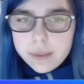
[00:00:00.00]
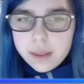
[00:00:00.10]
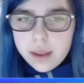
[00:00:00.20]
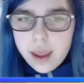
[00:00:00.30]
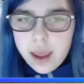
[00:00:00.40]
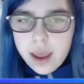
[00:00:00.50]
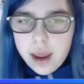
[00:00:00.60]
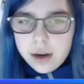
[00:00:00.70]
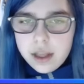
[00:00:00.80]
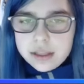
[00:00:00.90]

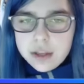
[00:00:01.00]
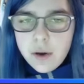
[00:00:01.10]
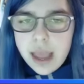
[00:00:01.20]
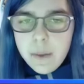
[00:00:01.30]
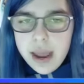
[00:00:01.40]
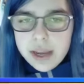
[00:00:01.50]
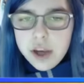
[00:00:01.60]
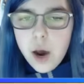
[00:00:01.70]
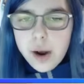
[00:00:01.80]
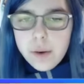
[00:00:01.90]
And let's go that way.
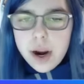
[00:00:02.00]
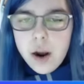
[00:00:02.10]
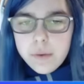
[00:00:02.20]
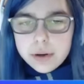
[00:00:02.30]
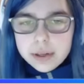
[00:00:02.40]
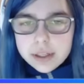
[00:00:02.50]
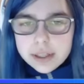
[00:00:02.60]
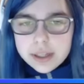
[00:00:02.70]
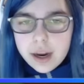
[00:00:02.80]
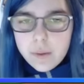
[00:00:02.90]
Go.
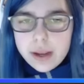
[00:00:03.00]
There we go.